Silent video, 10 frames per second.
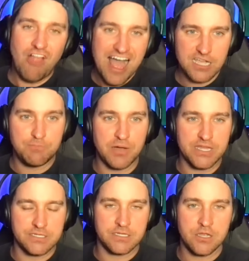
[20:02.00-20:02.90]
Lock
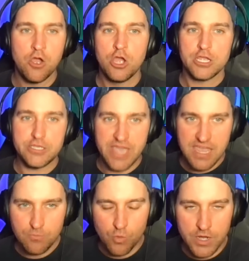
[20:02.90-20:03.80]
button,
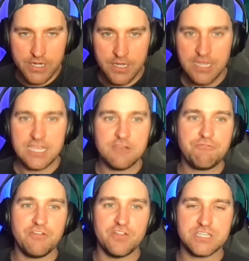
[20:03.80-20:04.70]
game one
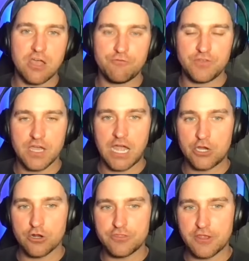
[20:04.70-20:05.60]
in Philadelphia.
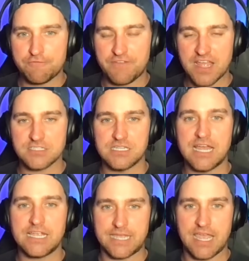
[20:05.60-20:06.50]
I heard their fans
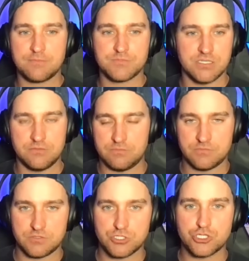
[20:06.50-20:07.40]
like games and
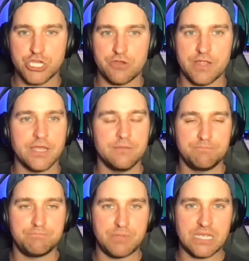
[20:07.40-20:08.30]
cheering
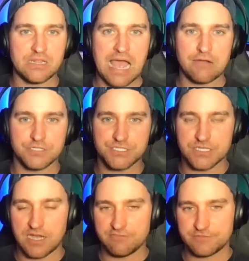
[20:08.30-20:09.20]
and being loud and
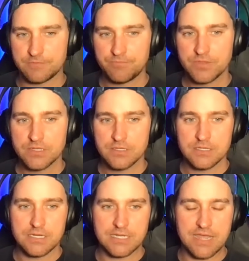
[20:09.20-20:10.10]
stuff
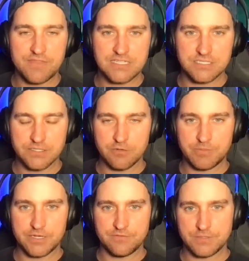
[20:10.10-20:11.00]
again, that's a little
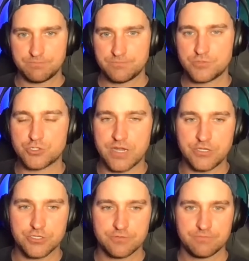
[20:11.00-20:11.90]
bit of a
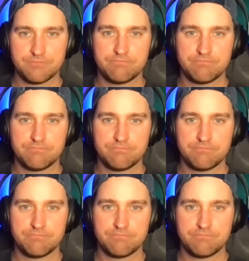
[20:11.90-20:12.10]
strange